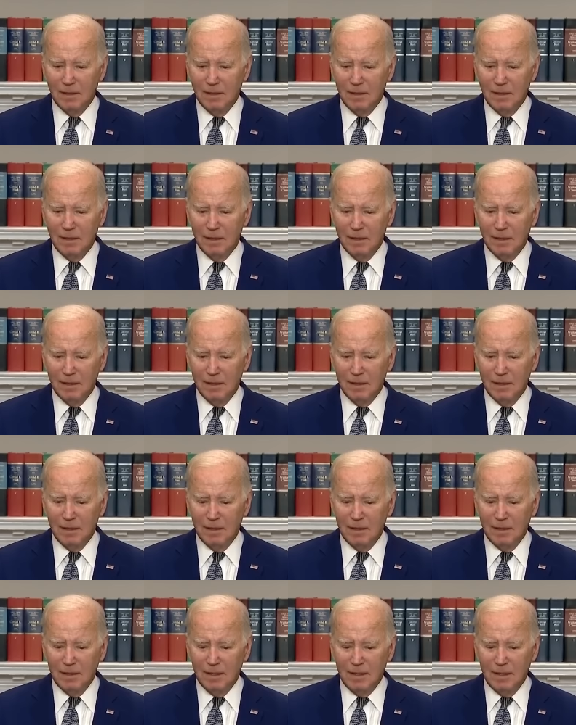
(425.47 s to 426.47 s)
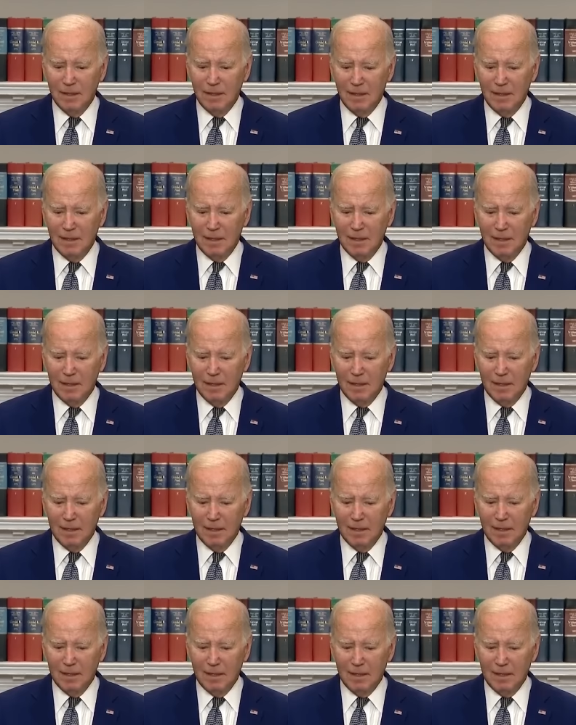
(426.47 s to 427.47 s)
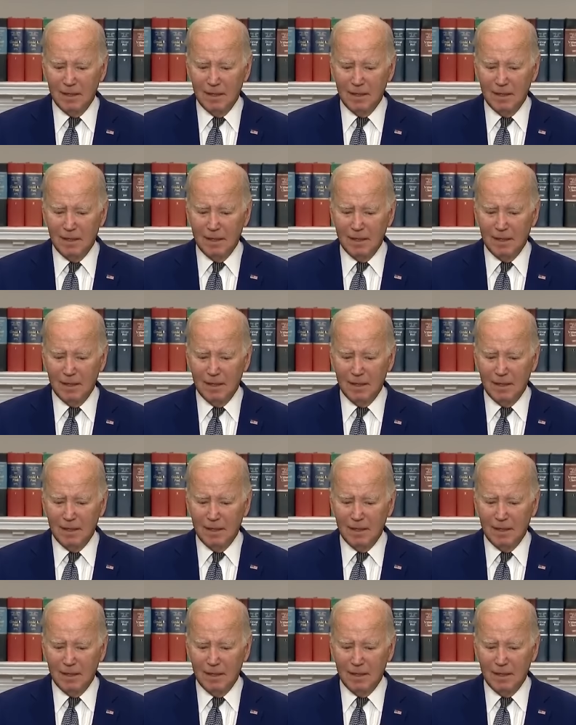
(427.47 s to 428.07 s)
Nobody speaks.